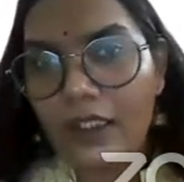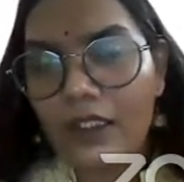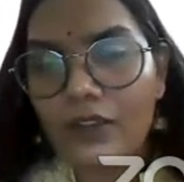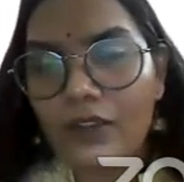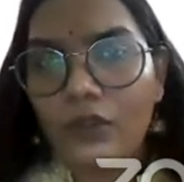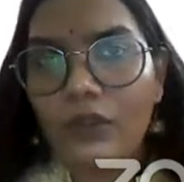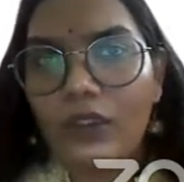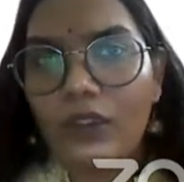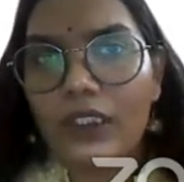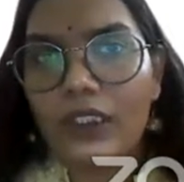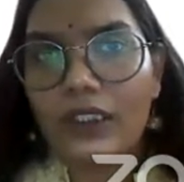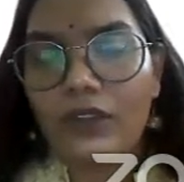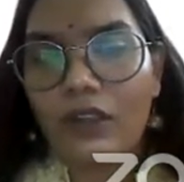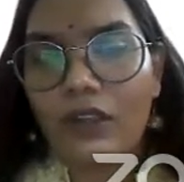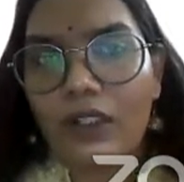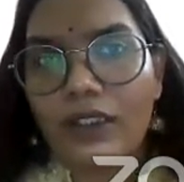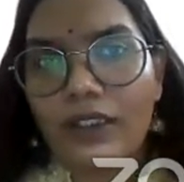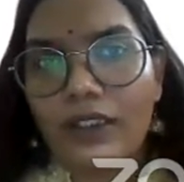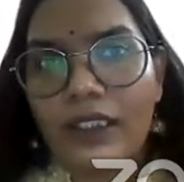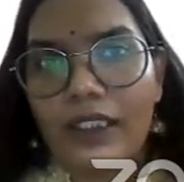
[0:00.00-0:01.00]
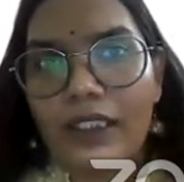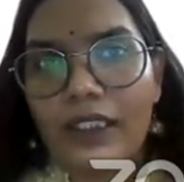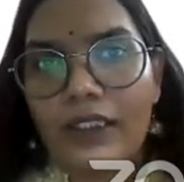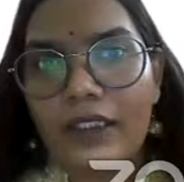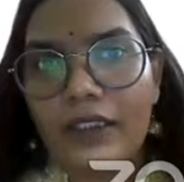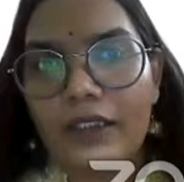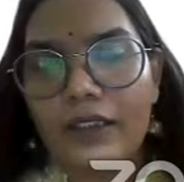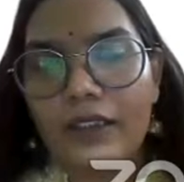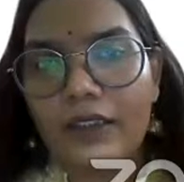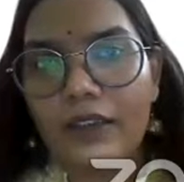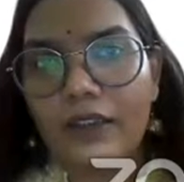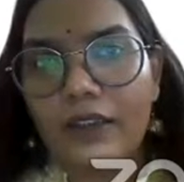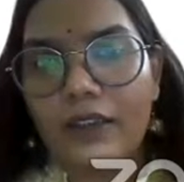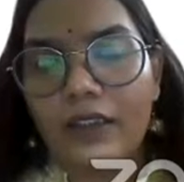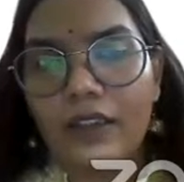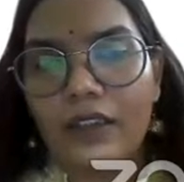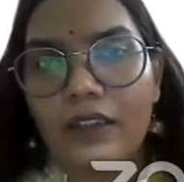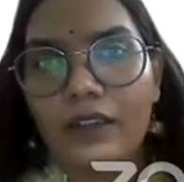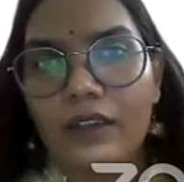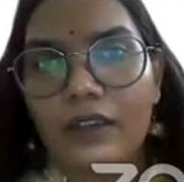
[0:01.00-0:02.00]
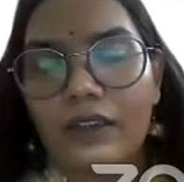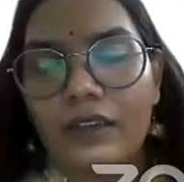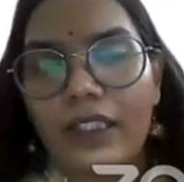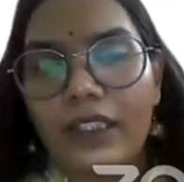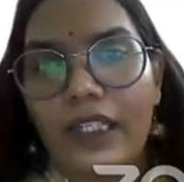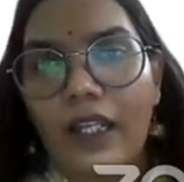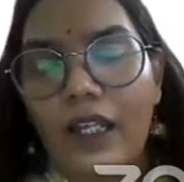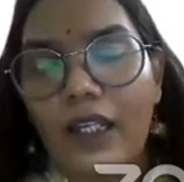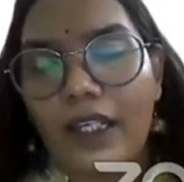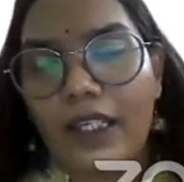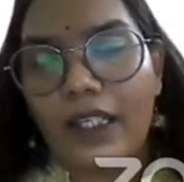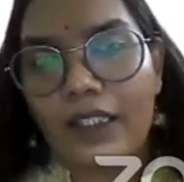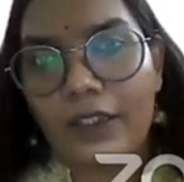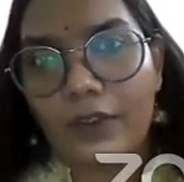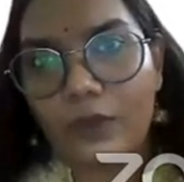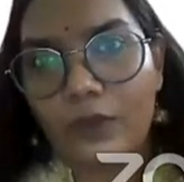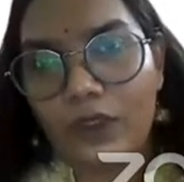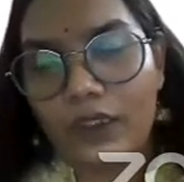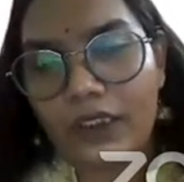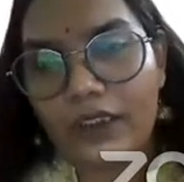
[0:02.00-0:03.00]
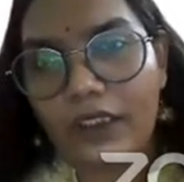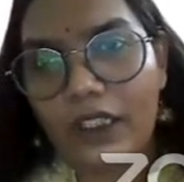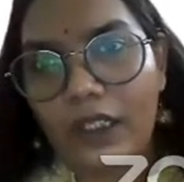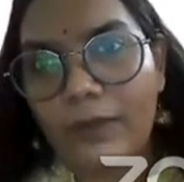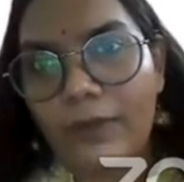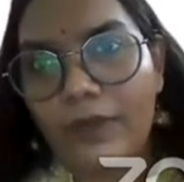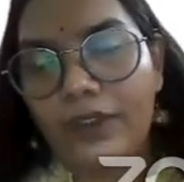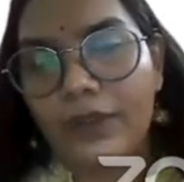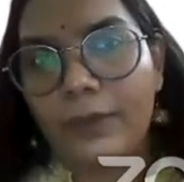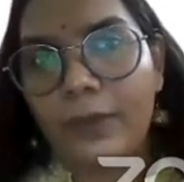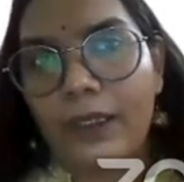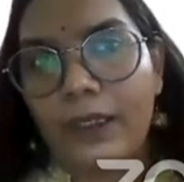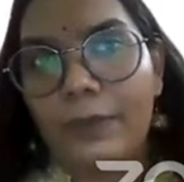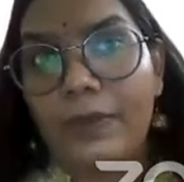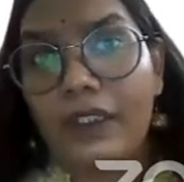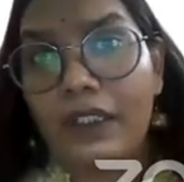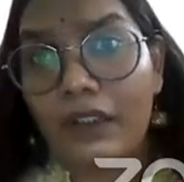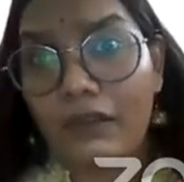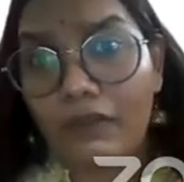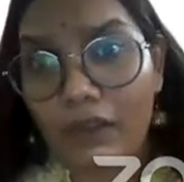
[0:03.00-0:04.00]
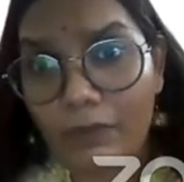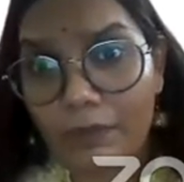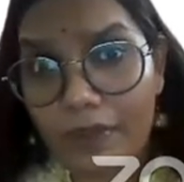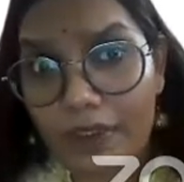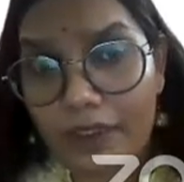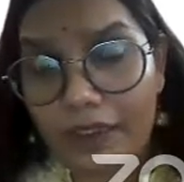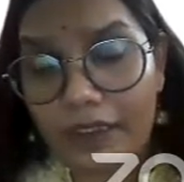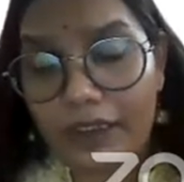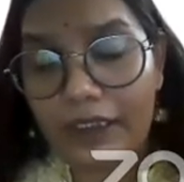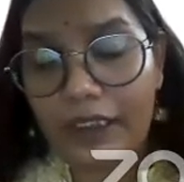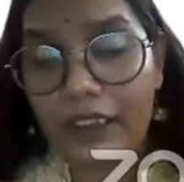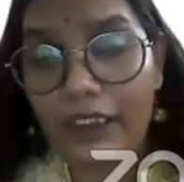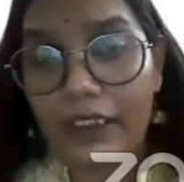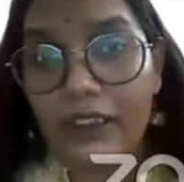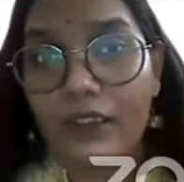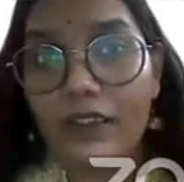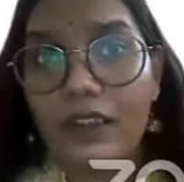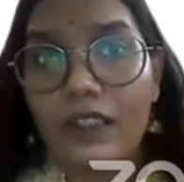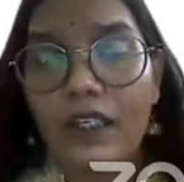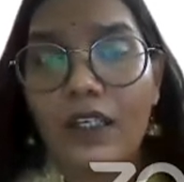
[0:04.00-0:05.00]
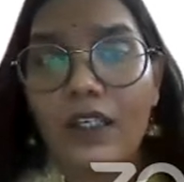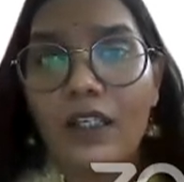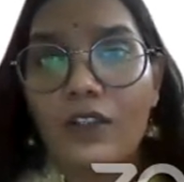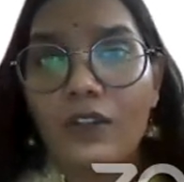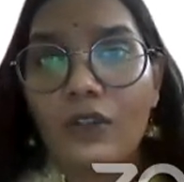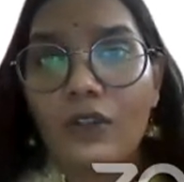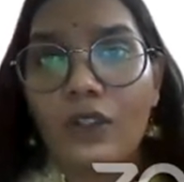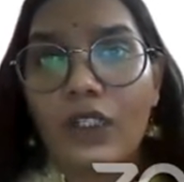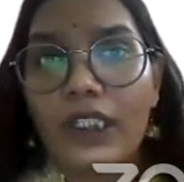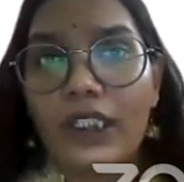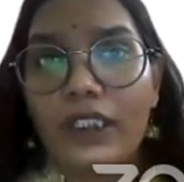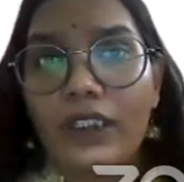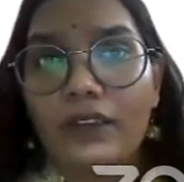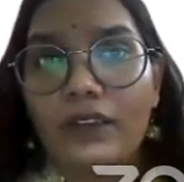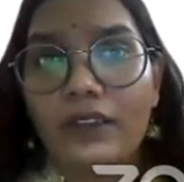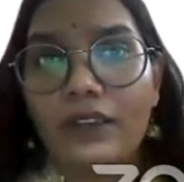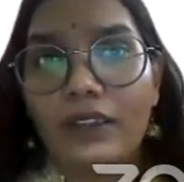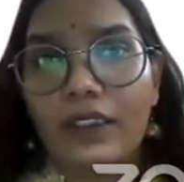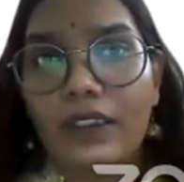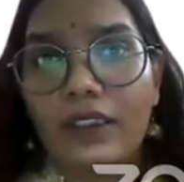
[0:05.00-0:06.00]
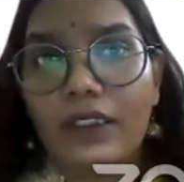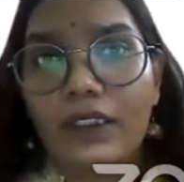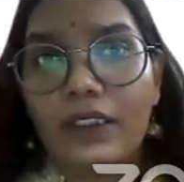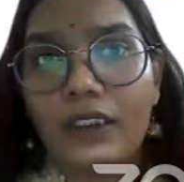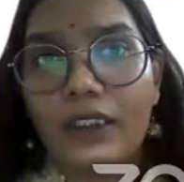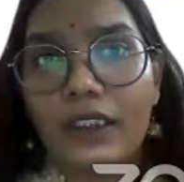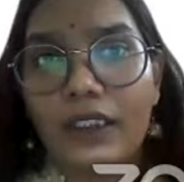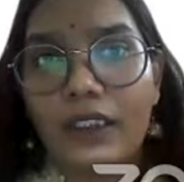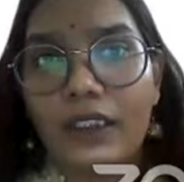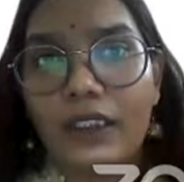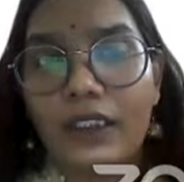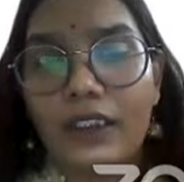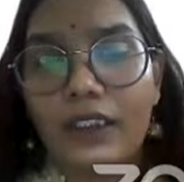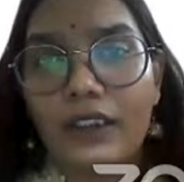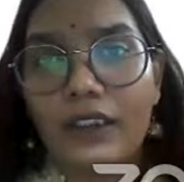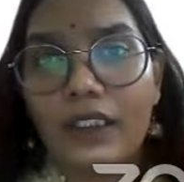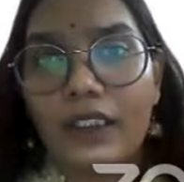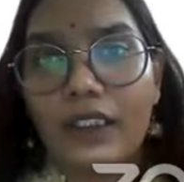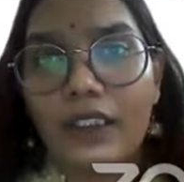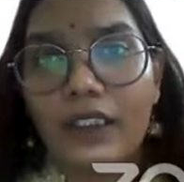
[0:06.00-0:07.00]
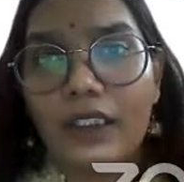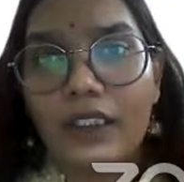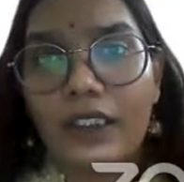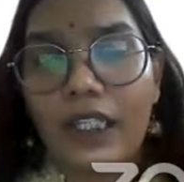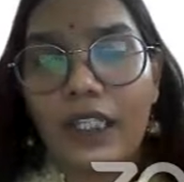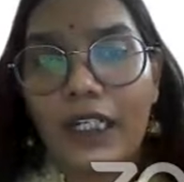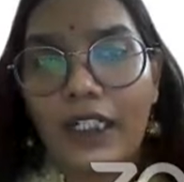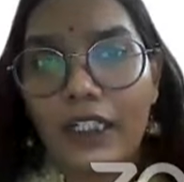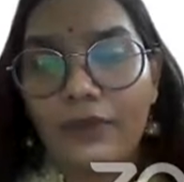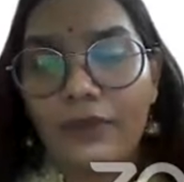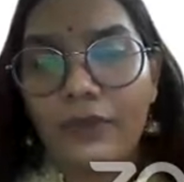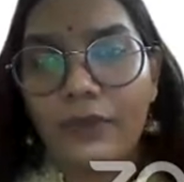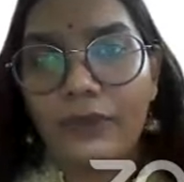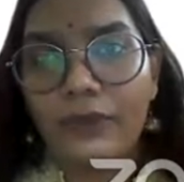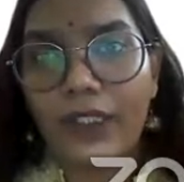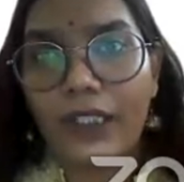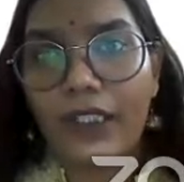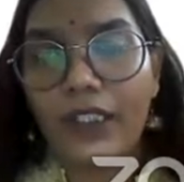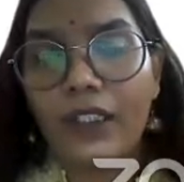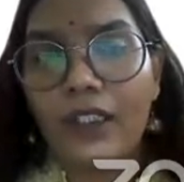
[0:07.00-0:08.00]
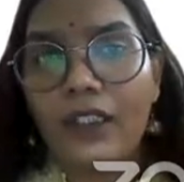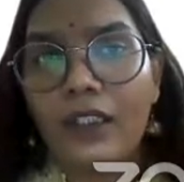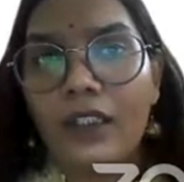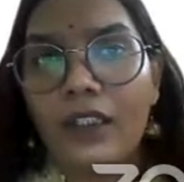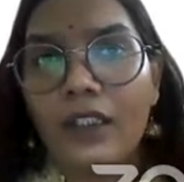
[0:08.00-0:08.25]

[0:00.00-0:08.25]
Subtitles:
So these all things, then again it was established by Minerva Mills case. So initially the 1950,